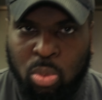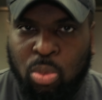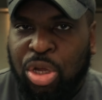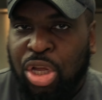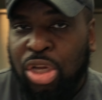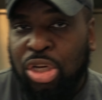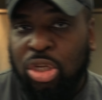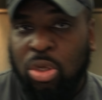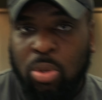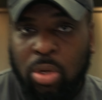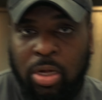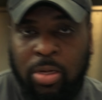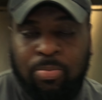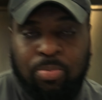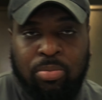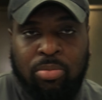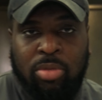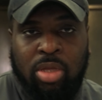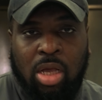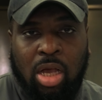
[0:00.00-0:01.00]
when you're doing
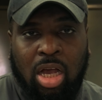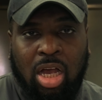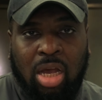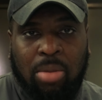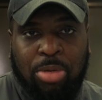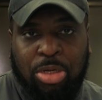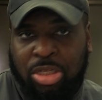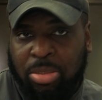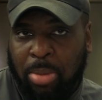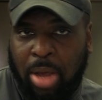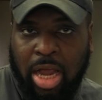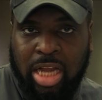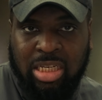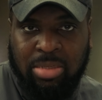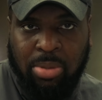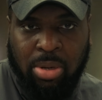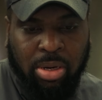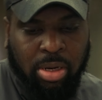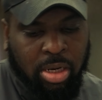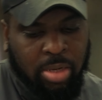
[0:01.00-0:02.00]
your
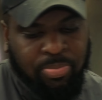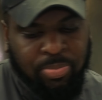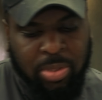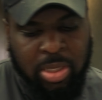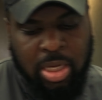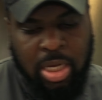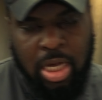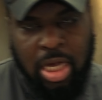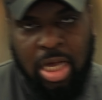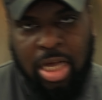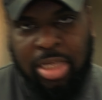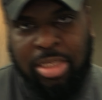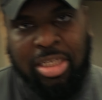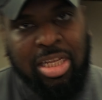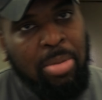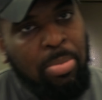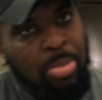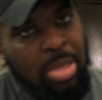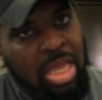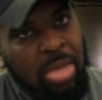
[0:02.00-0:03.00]
smash burger.
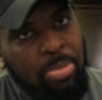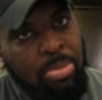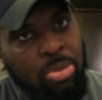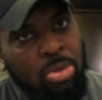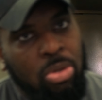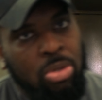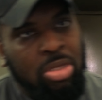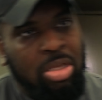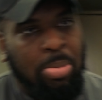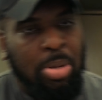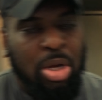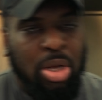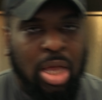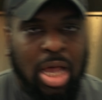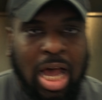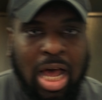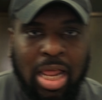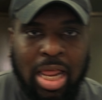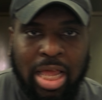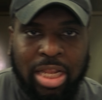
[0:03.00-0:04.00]
Some people, depending
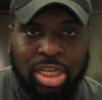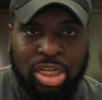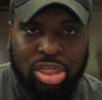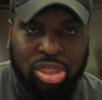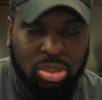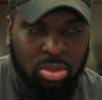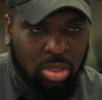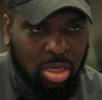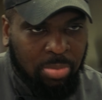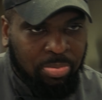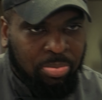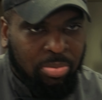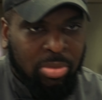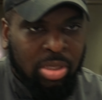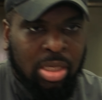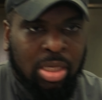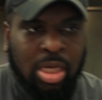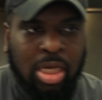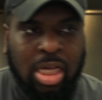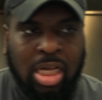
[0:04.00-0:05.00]
on how I like to do it,
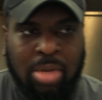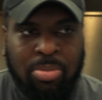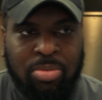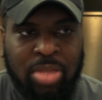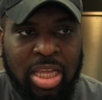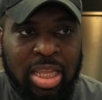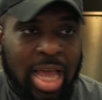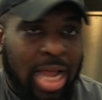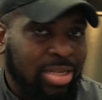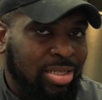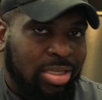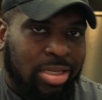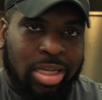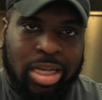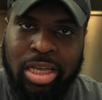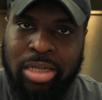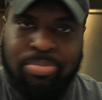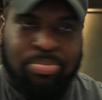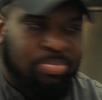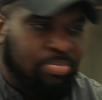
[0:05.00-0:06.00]
they like
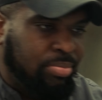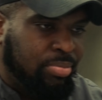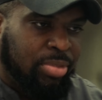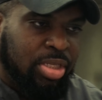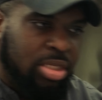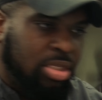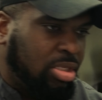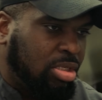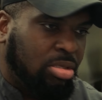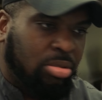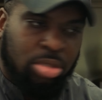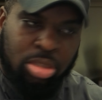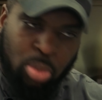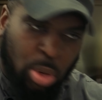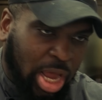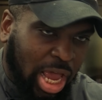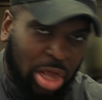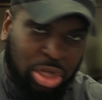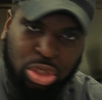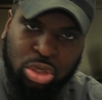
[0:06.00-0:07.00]
to
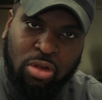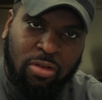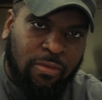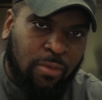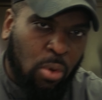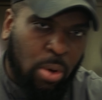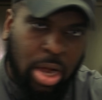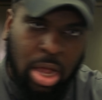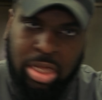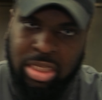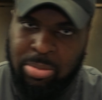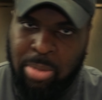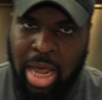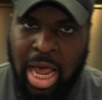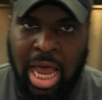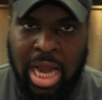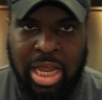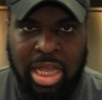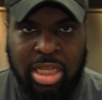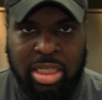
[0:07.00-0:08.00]
weigh out 2 4-ounce
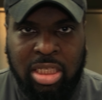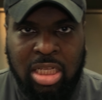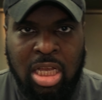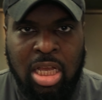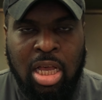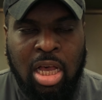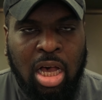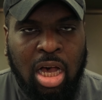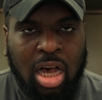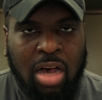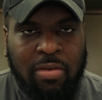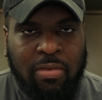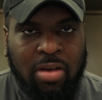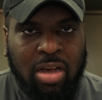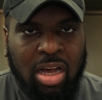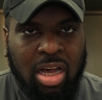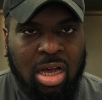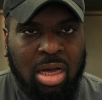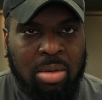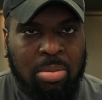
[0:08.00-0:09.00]
patties
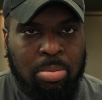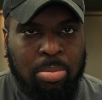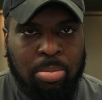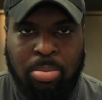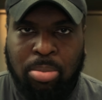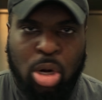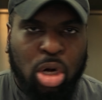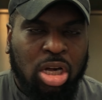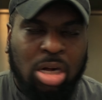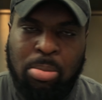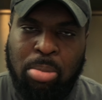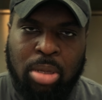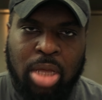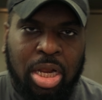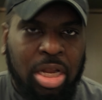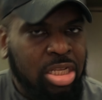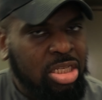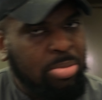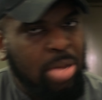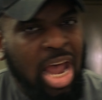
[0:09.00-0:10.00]
of burger
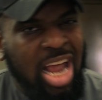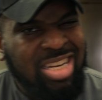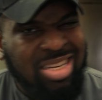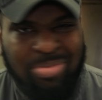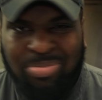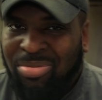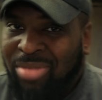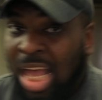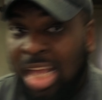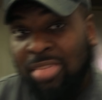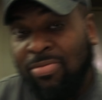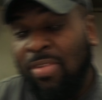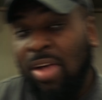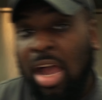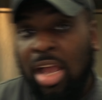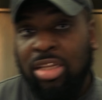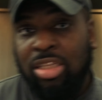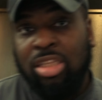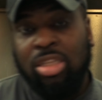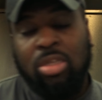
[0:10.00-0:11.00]
blend and smash them. That's
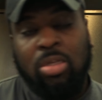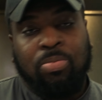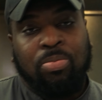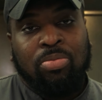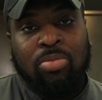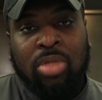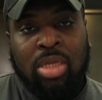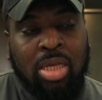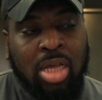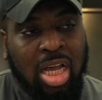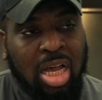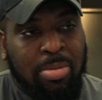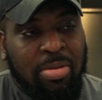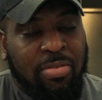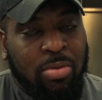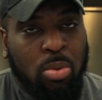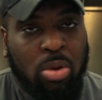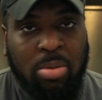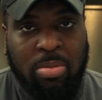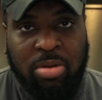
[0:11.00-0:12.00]
fine too,
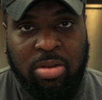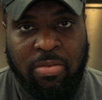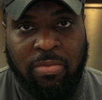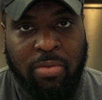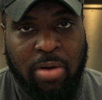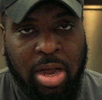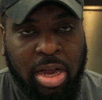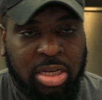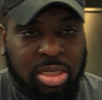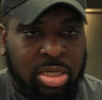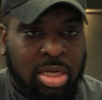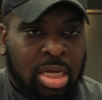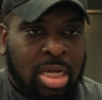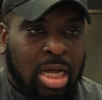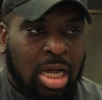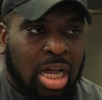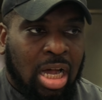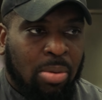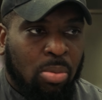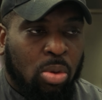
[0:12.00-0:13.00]
if you want them to fresh.
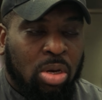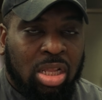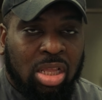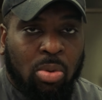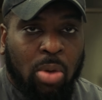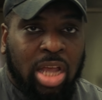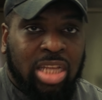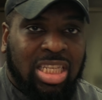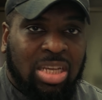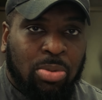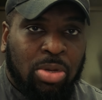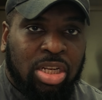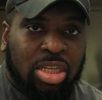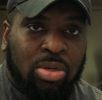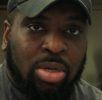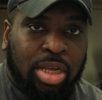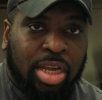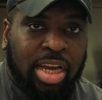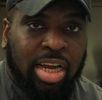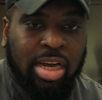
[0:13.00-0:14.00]
One of the ways that we
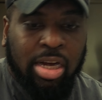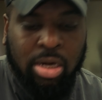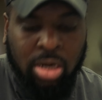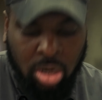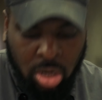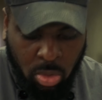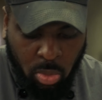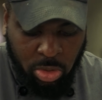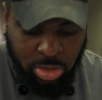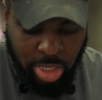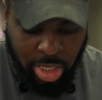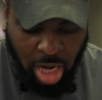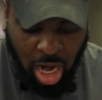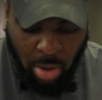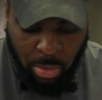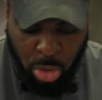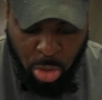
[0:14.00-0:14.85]
do here, we have a